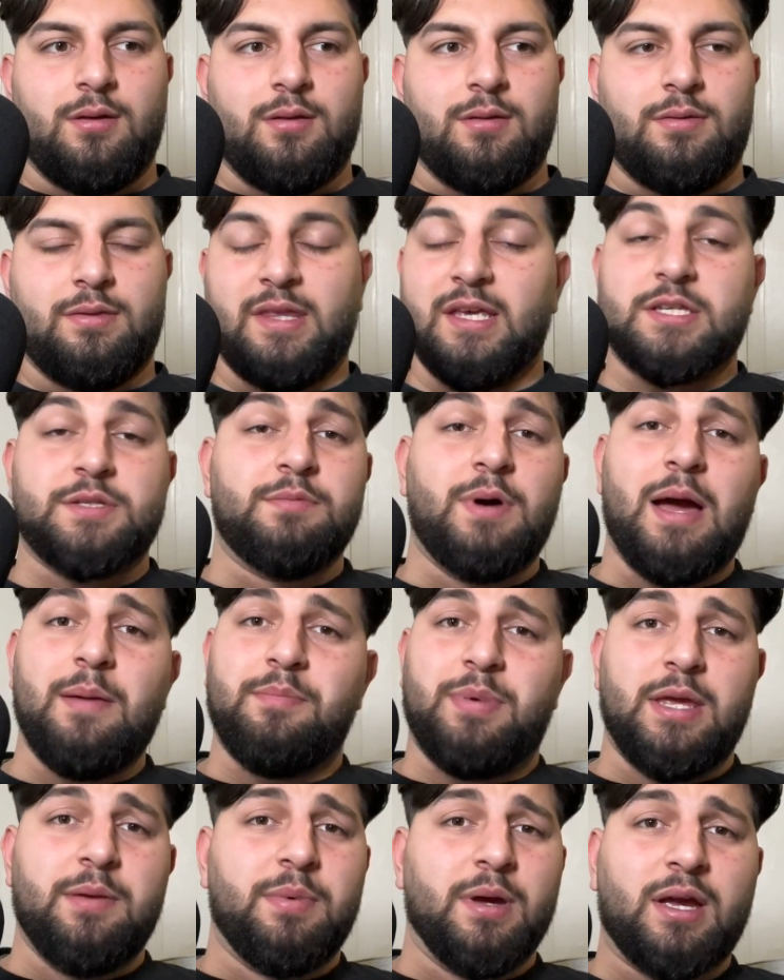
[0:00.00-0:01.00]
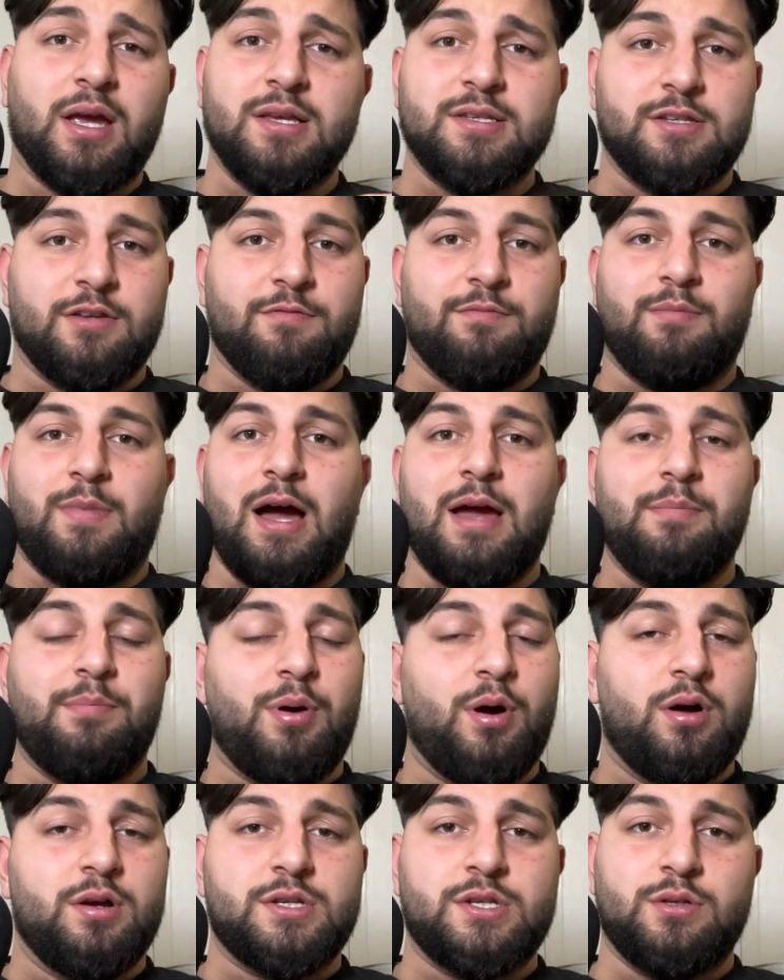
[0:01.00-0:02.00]
This might be because of my
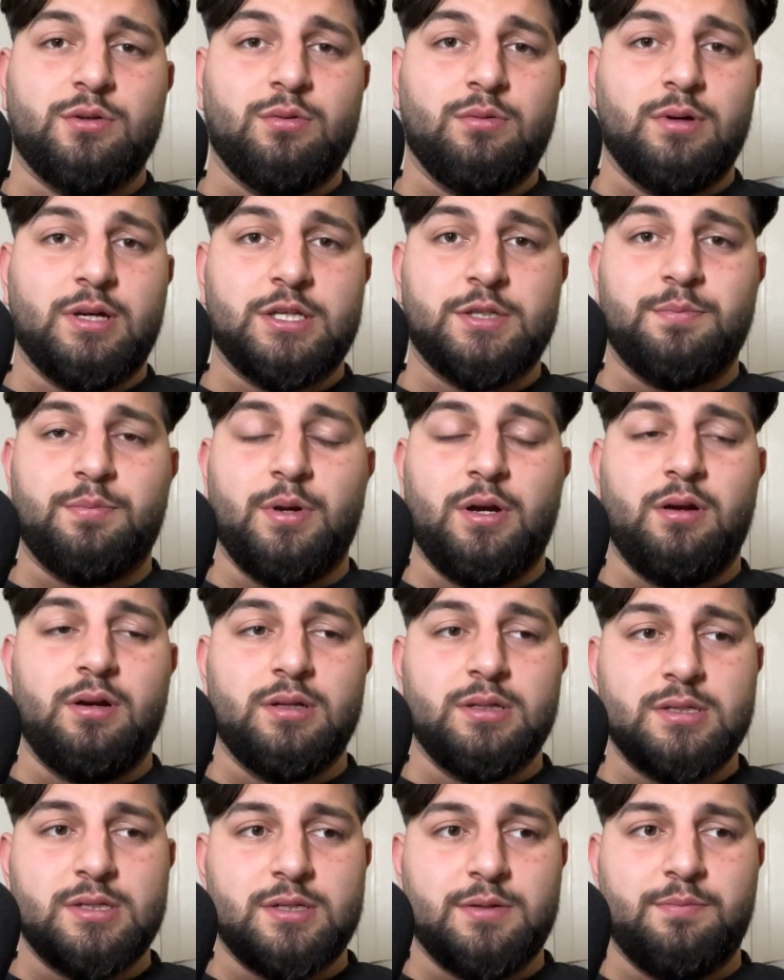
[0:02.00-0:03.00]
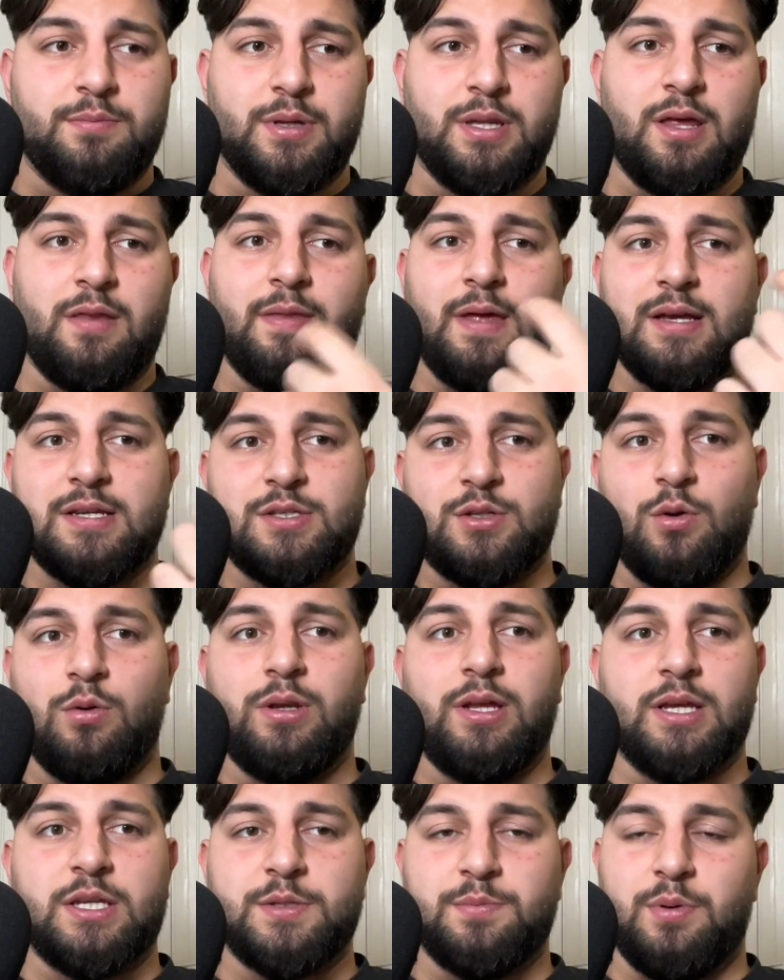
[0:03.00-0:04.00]
personal experience, but then that's the
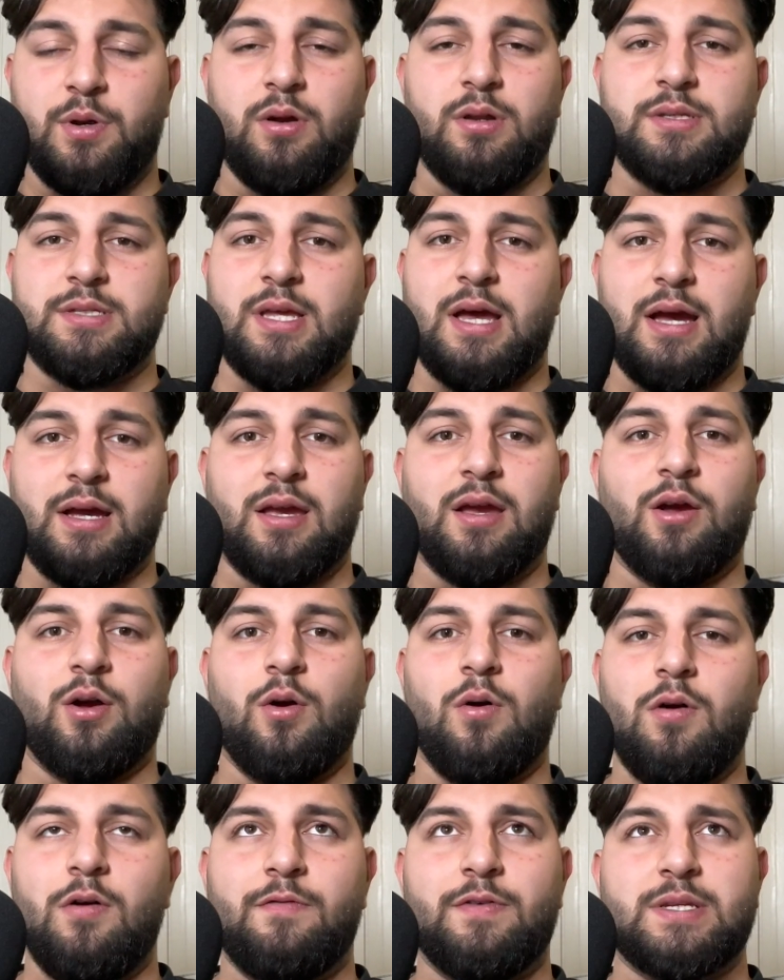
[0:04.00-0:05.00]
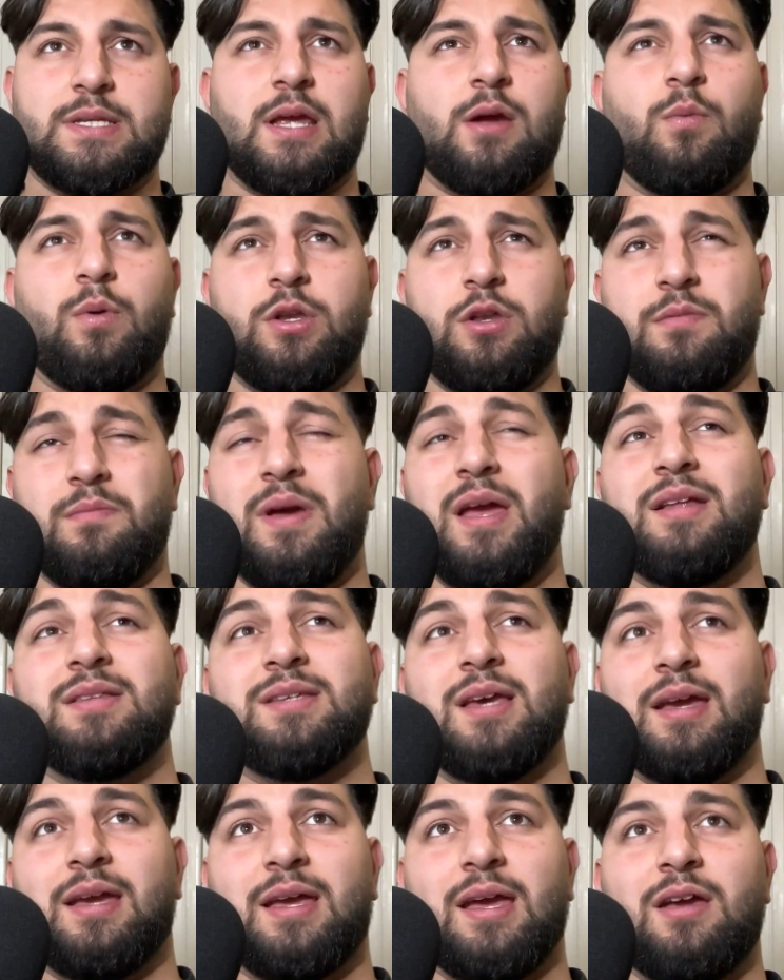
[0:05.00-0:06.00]
only experience that I can go off. It's like when you make
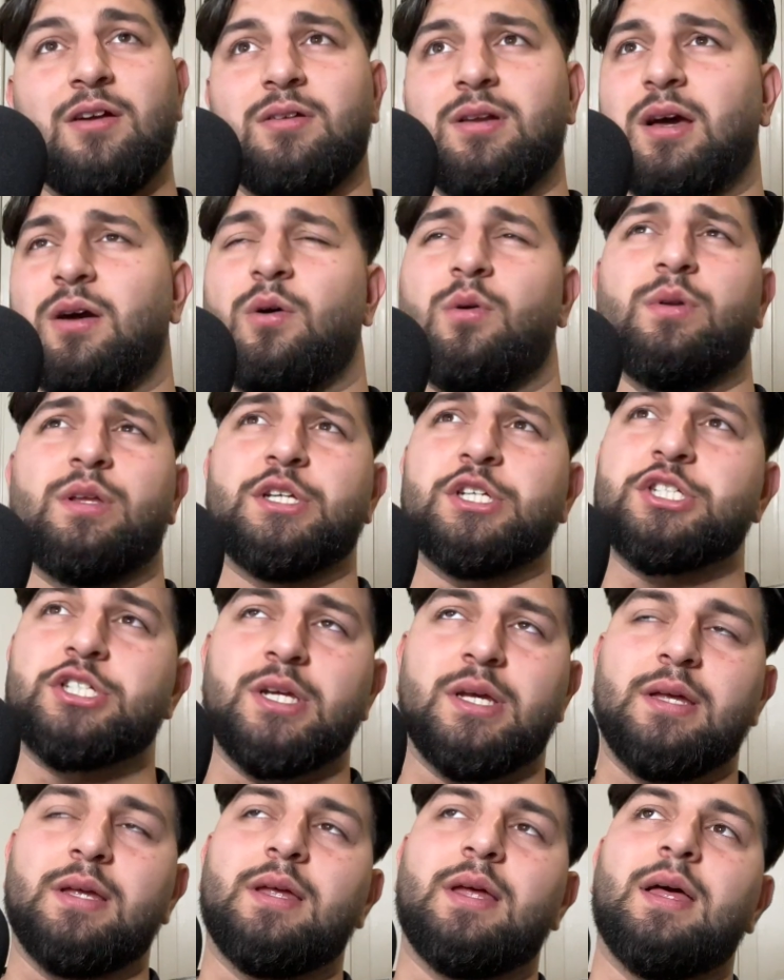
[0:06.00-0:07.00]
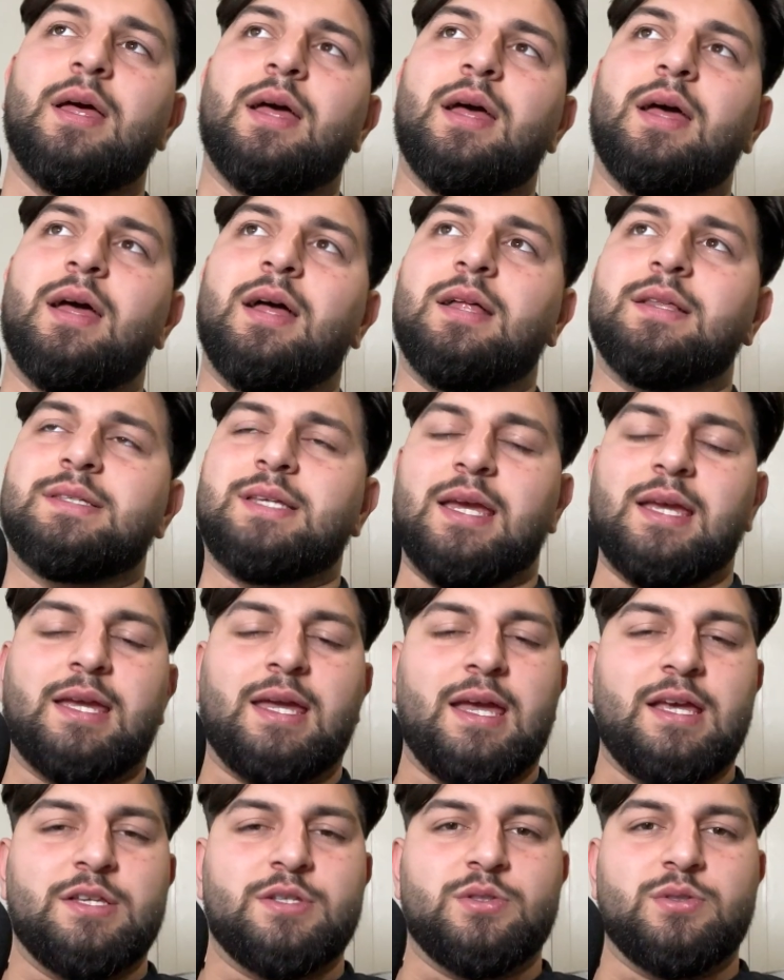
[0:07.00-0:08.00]
10K, you're like, holy shit,
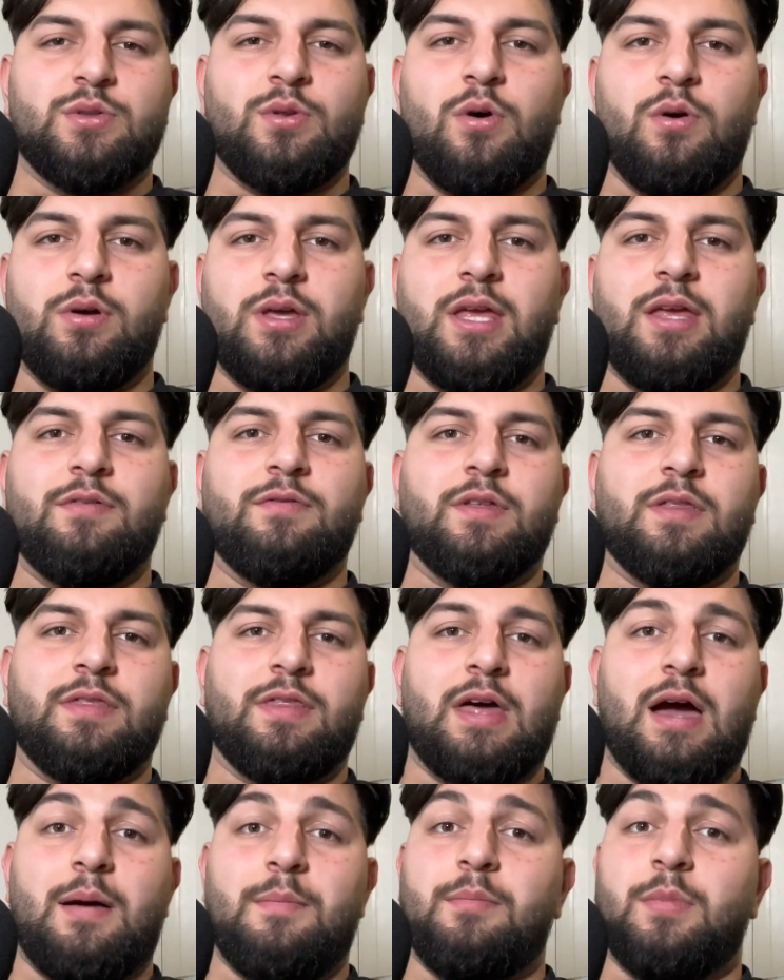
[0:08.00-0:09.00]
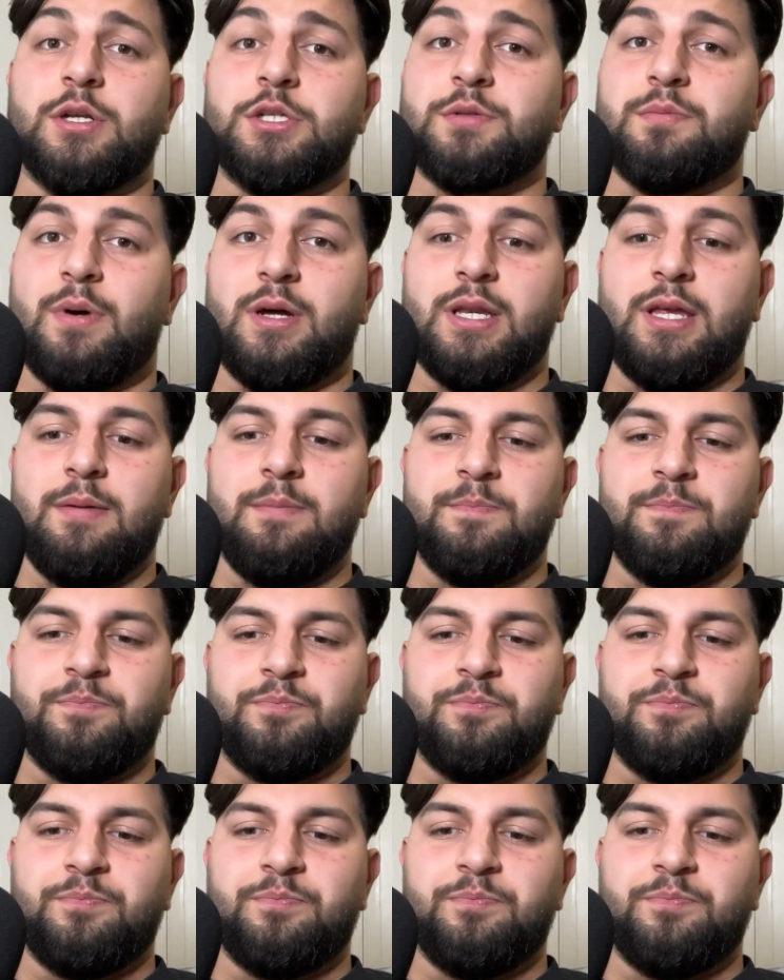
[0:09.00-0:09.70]
10K is not even that much money.